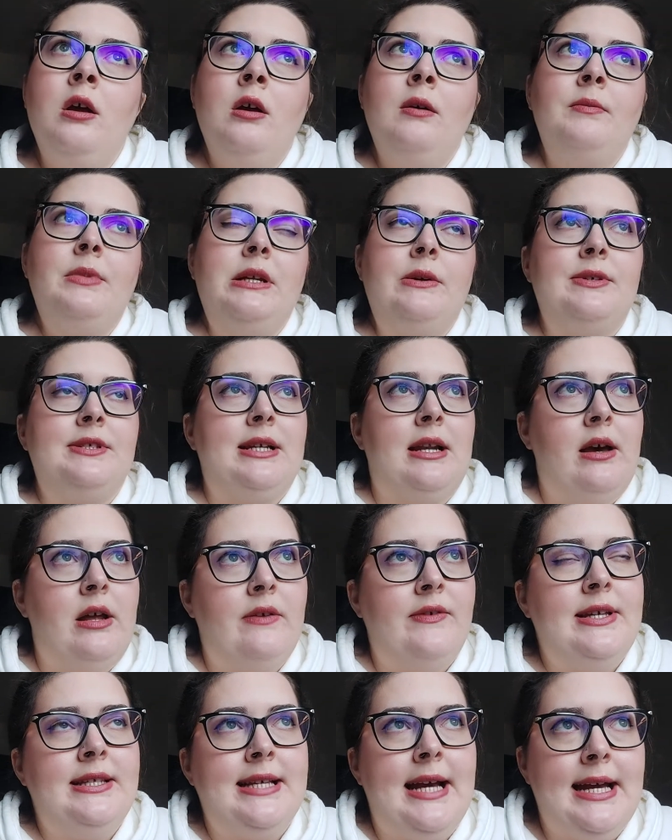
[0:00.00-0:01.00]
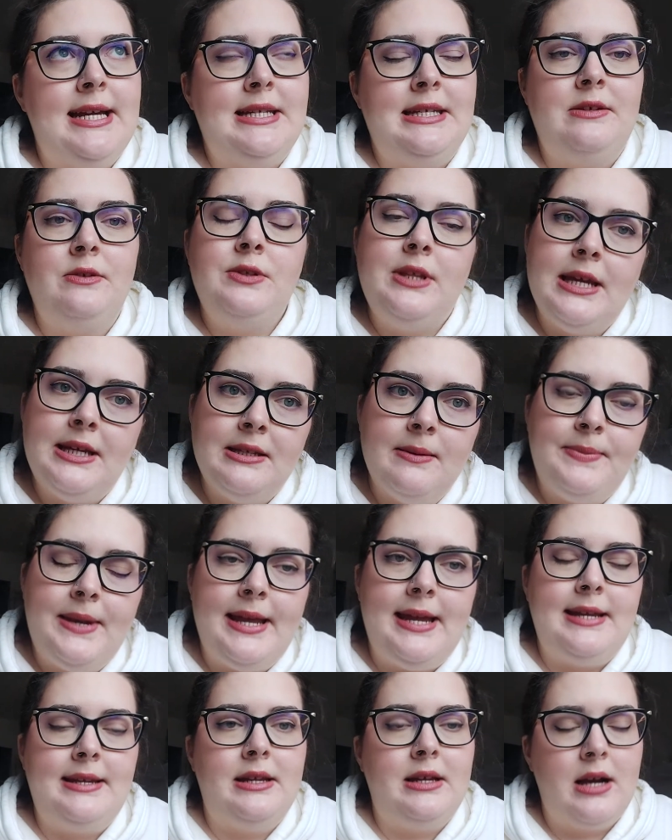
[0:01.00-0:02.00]
But it was a lot of anxiety to take the
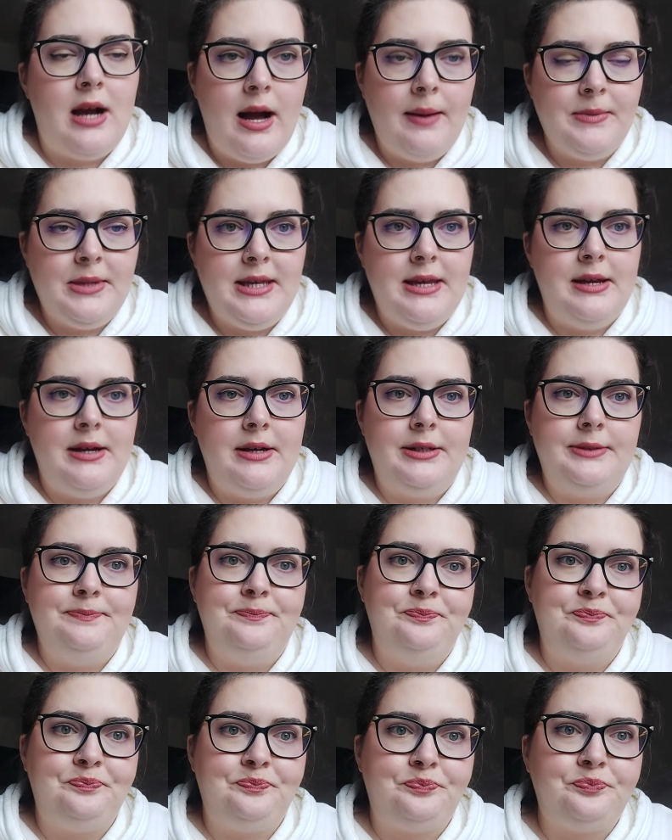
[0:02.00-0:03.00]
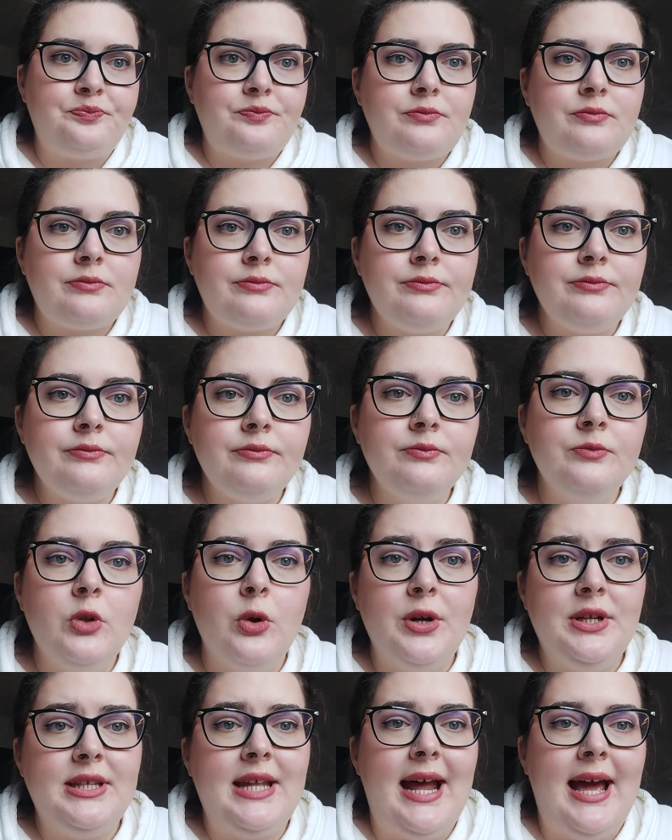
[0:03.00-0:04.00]
plane and come here,
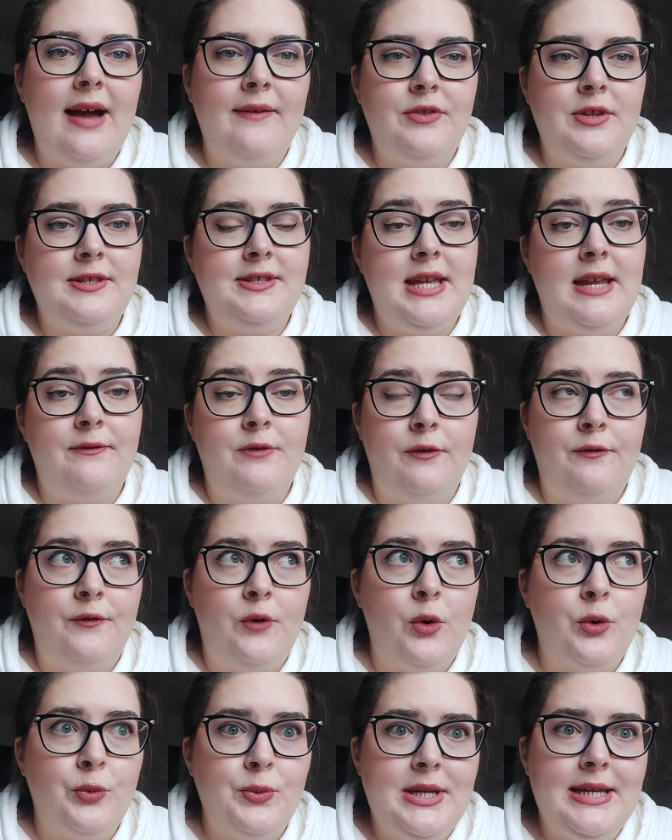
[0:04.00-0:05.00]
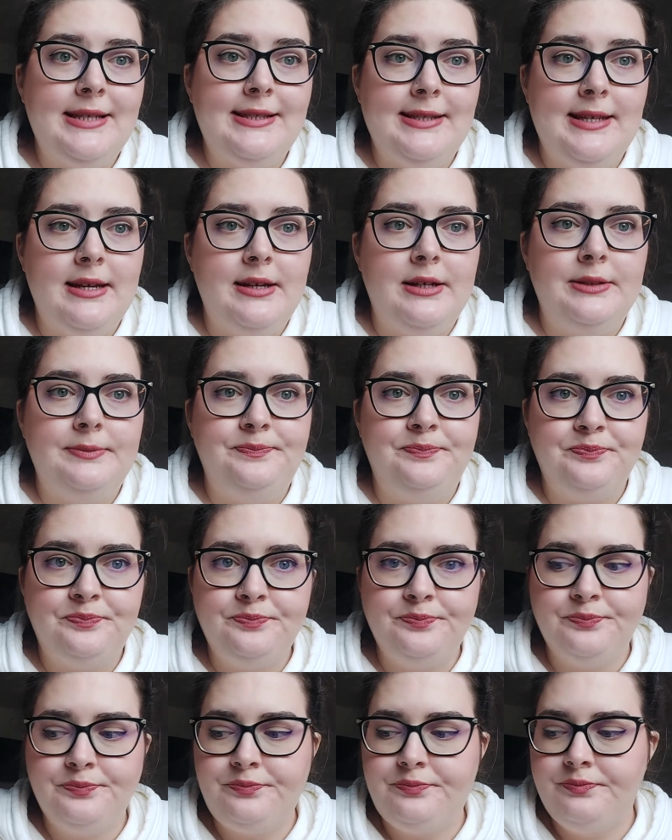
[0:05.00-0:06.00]
knowing that I have to stay for 4 weeks here.
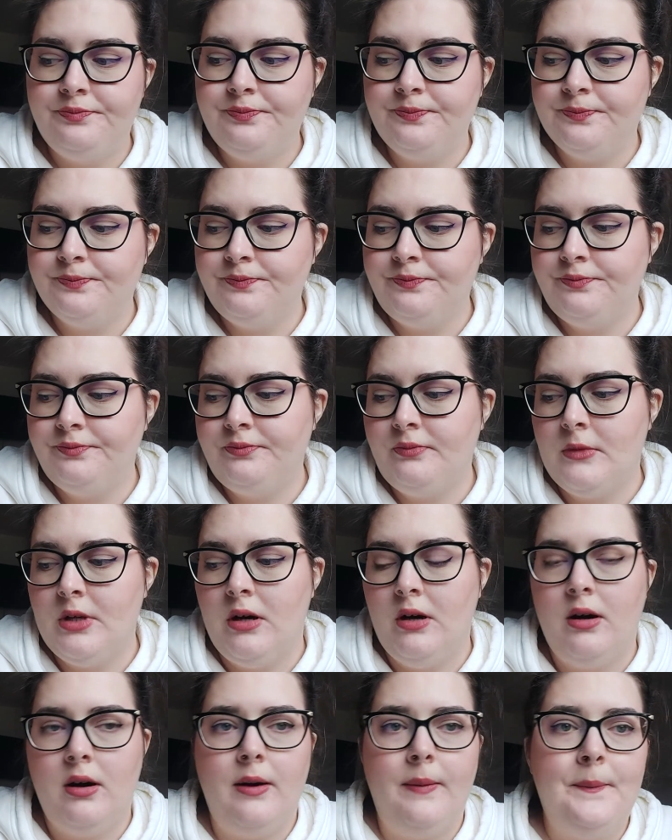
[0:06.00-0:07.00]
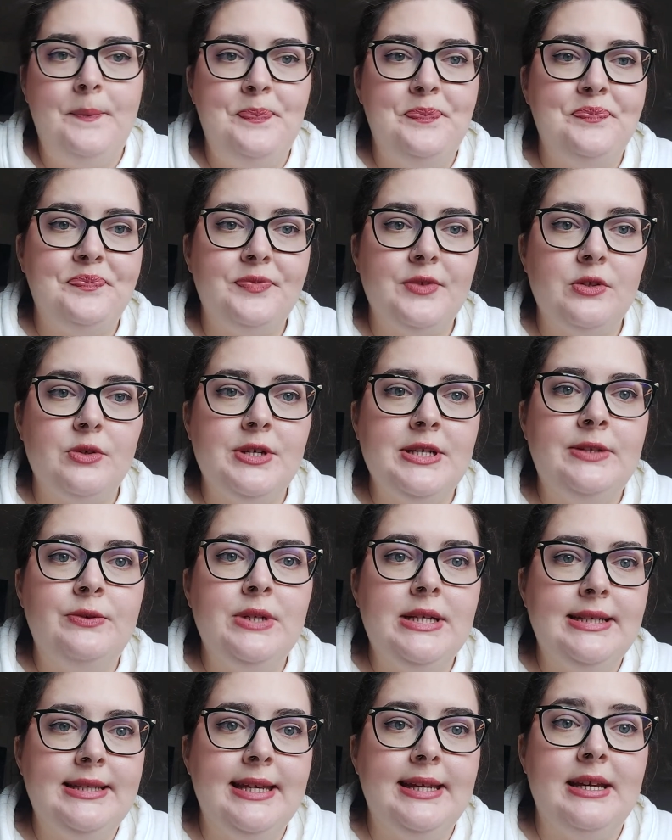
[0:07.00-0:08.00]
So it's
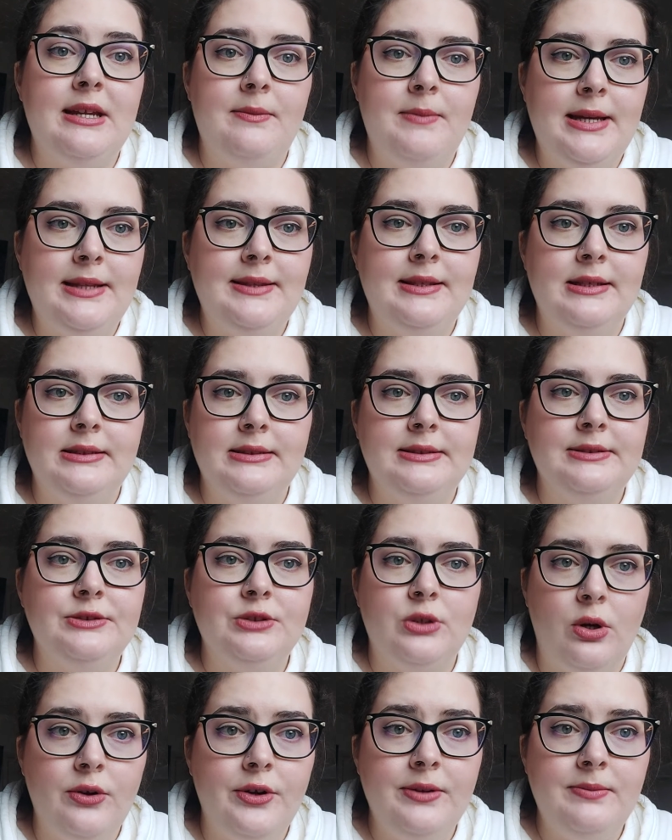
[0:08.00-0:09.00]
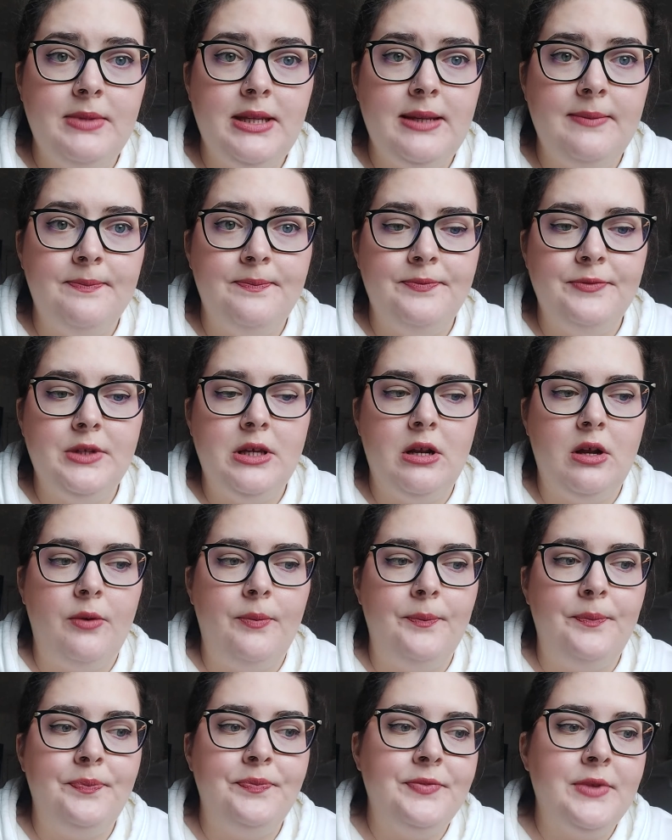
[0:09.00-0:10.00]
really taken a mental toll on me.
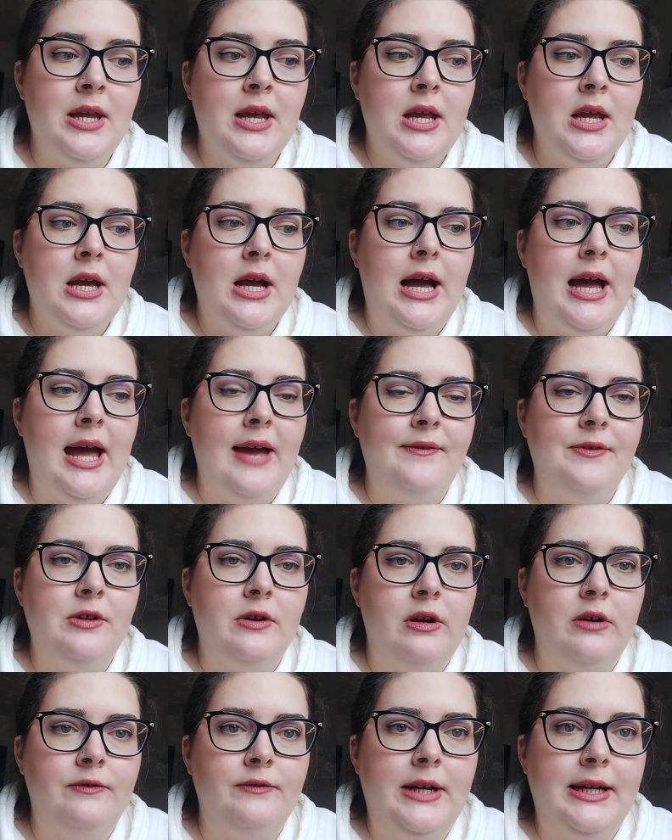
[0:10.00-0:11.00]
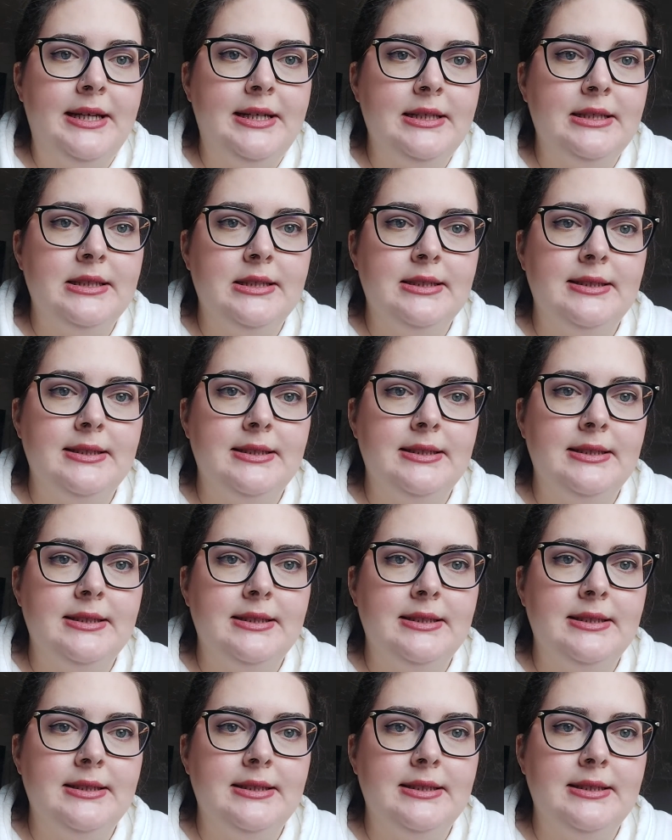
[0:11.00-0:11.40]
I have sort of like